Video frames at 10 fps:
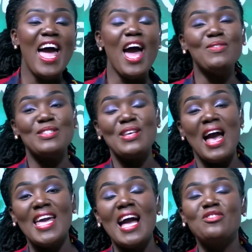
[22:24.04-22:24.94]
Ever see
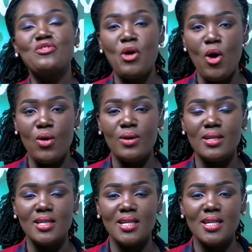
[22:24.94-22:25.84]
a yadro,
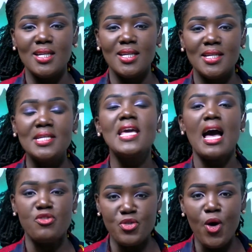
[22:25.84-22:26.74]

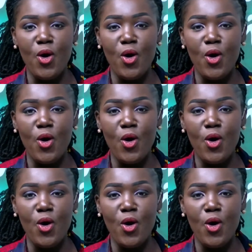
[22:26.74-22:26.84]
yeah,